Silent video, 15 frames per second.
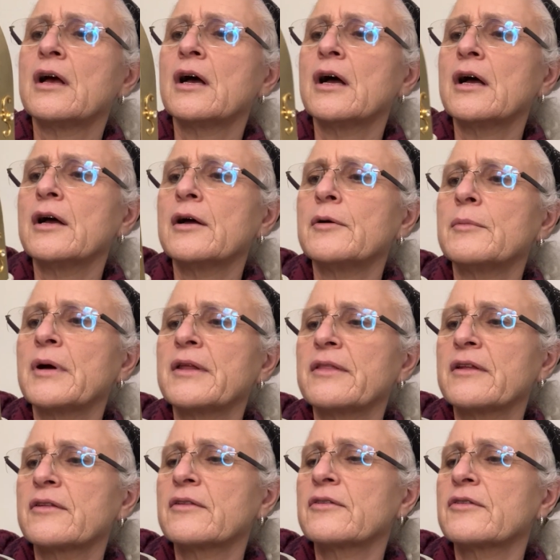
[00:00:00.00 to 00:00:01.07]
I
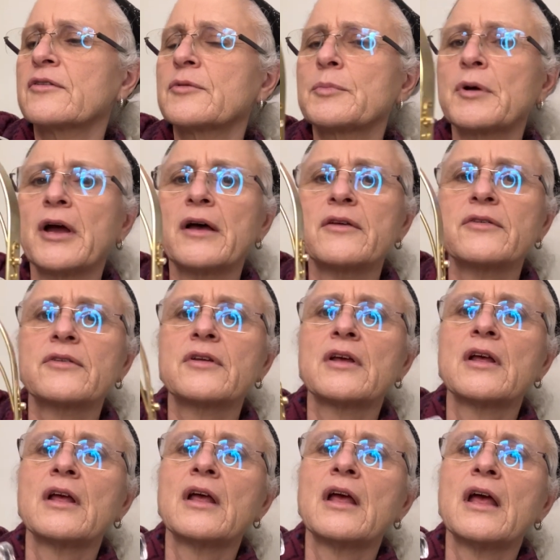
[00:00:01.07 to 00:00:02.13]
think this is brass.
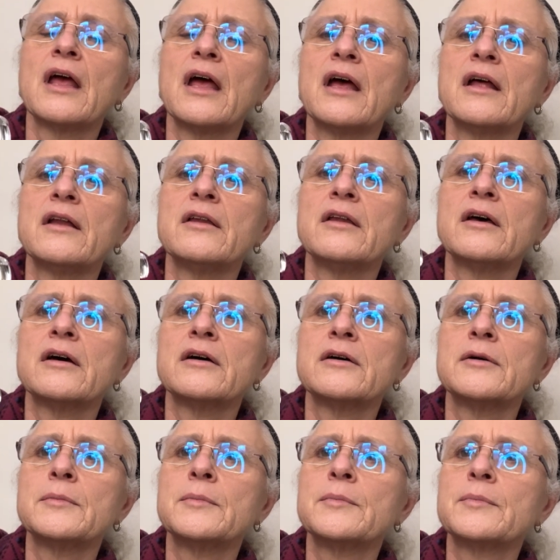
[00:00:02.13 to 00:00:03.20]

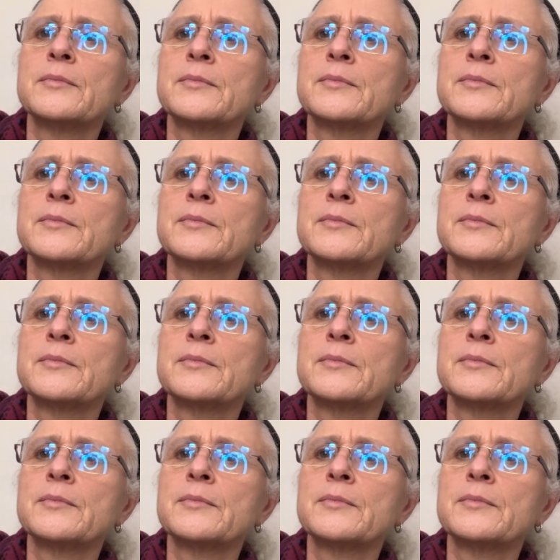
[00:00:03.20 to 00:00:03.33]
And